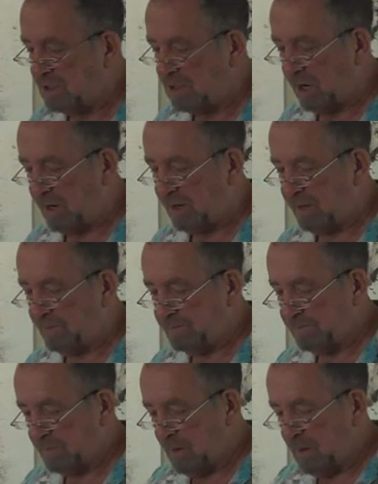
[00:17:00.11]
which came
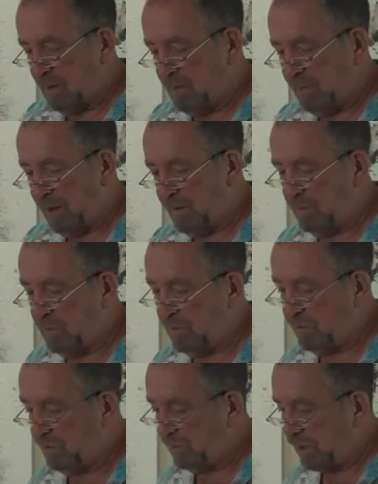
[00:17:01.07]
in a distinctive
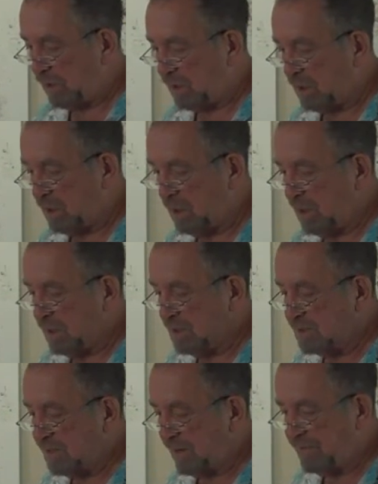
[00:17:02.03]
plastic
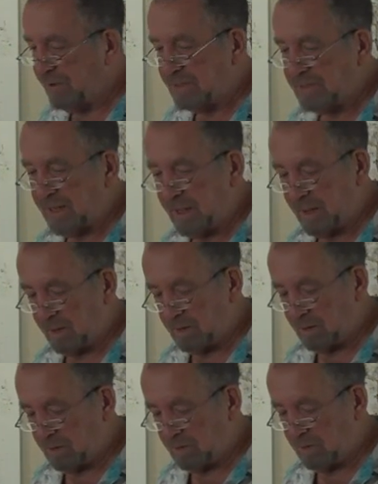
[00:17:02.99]
envelope and was the kind of pink